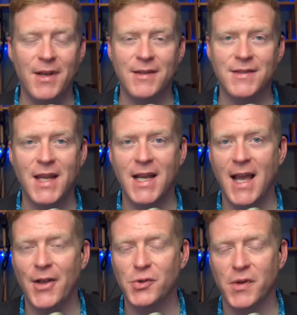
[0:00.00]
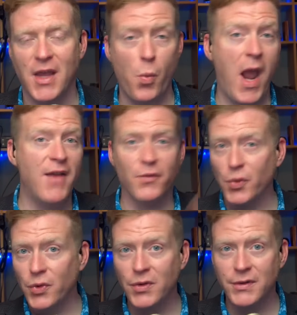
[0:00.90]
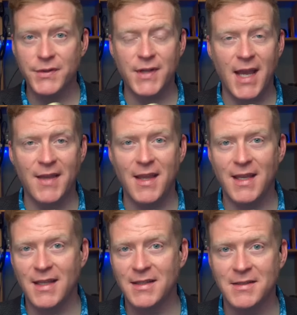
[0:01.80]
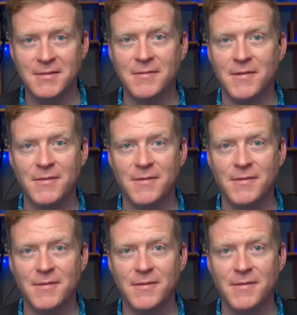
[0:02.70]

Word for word: at the State House where they waive rules and they can